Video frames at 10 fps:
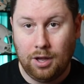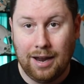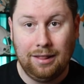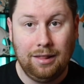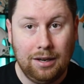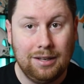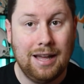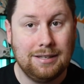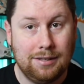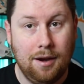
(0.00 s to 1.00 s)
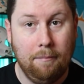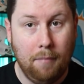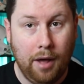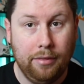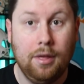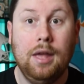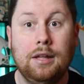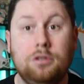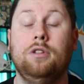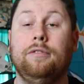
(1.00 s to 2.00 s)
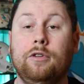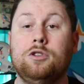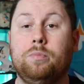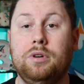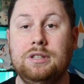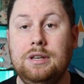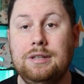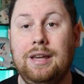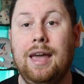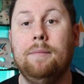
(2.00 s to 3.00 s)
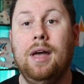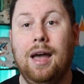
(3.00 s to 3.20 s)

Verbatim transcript: You got a little less than a month till the first preseason game.